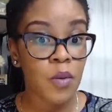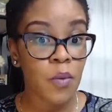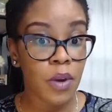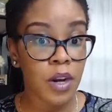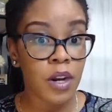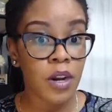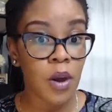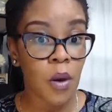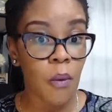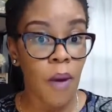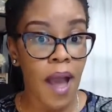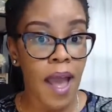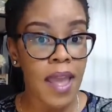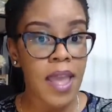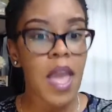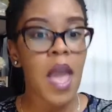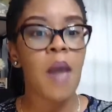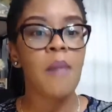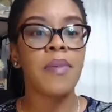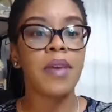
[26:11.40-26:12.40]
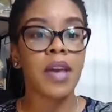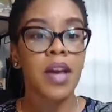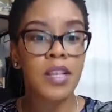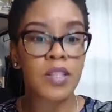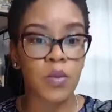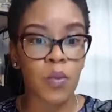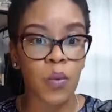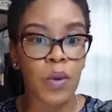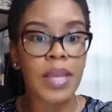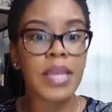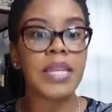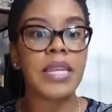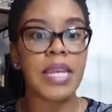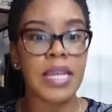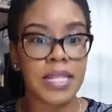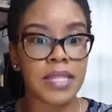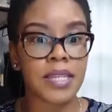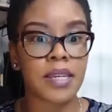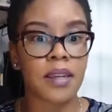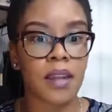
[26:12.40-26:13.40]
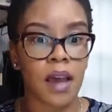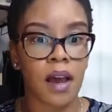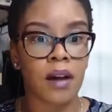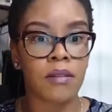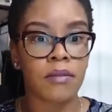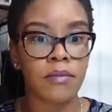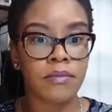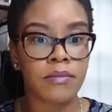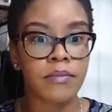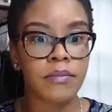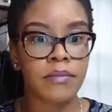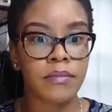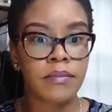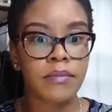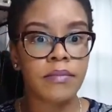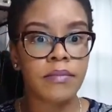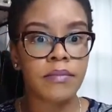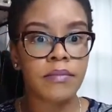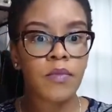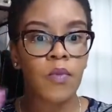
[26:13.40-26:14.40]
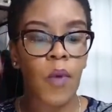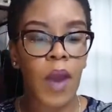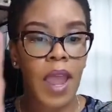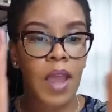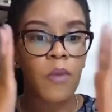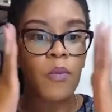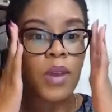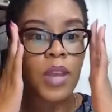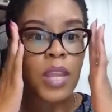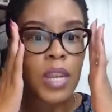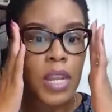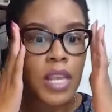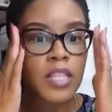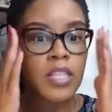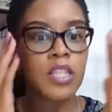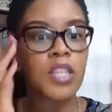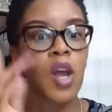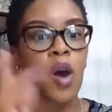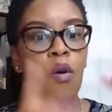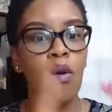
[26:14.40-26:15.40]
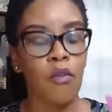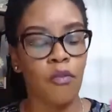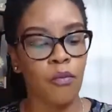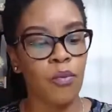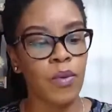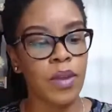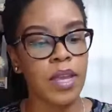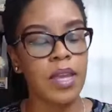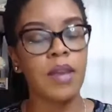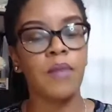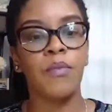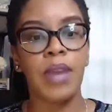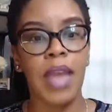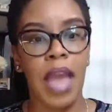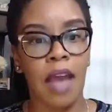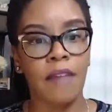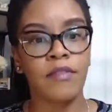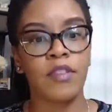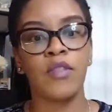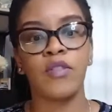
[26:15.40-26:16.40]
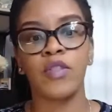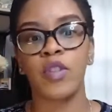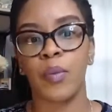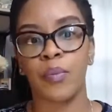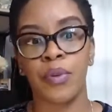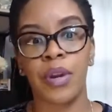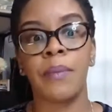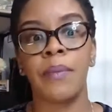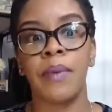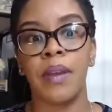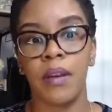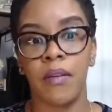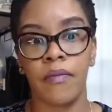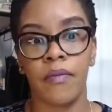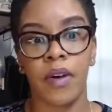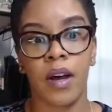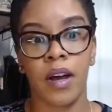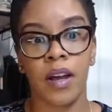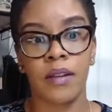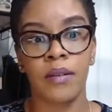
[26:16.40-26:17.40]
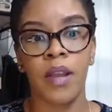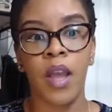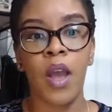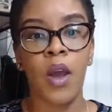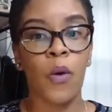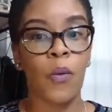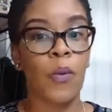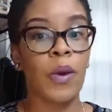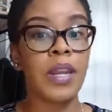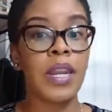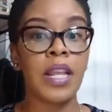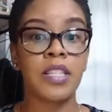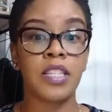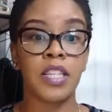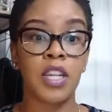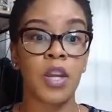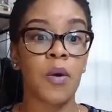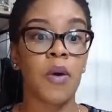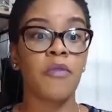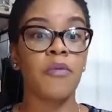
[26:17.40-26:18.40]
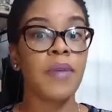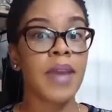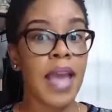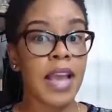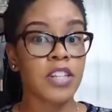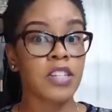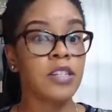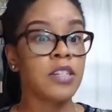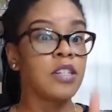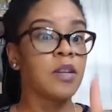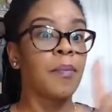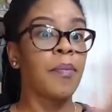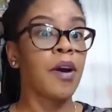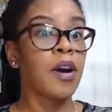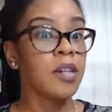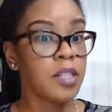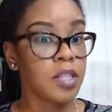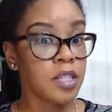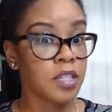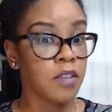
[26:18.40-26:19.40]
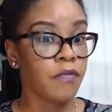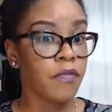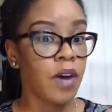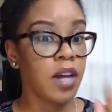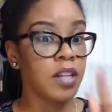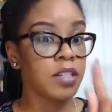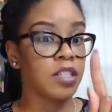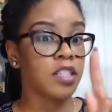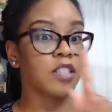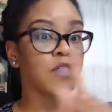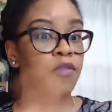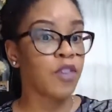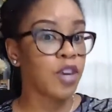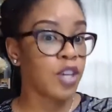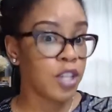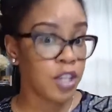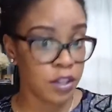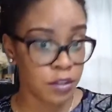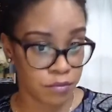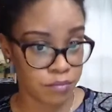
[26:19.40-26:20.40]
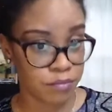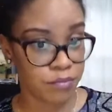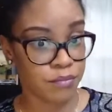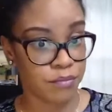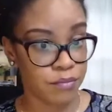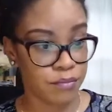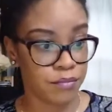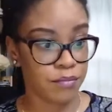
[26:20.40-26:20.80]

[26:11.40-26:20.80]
You want to know why? Because we need to know, right? We need to know if we have to use a premium font. We need to know if we actually need to purchase a font just for you.